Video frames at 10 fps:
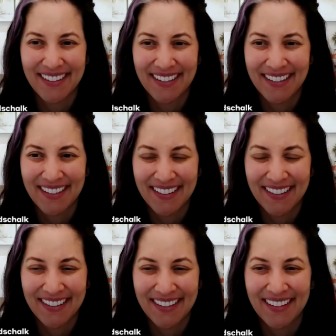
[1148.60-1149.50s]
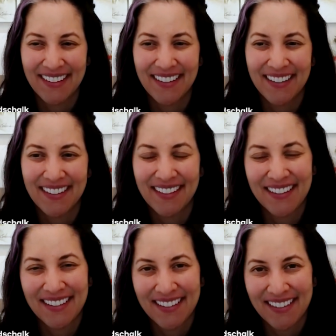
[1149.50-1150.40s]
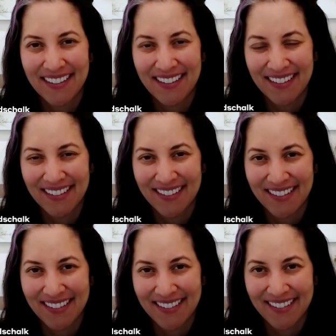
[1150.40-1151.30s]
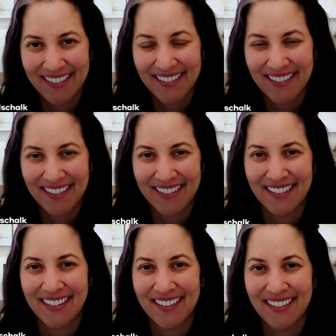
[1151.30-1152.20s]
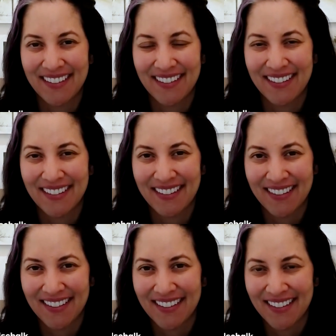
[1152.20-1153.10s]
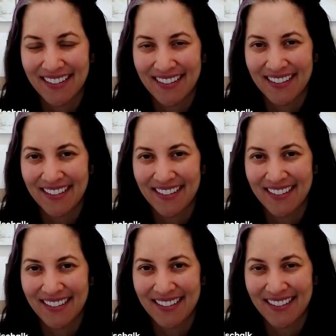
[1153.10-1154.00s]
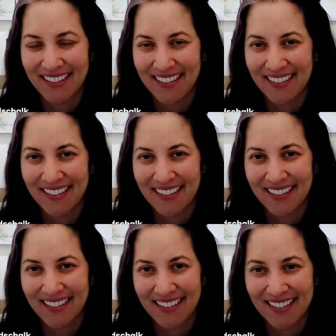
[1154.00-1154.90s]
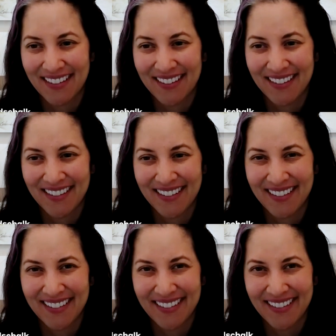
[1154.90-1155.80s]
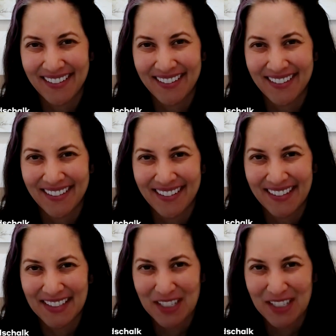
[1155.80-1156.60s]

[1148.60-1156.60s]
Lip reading: No words are spoken by the person on screen.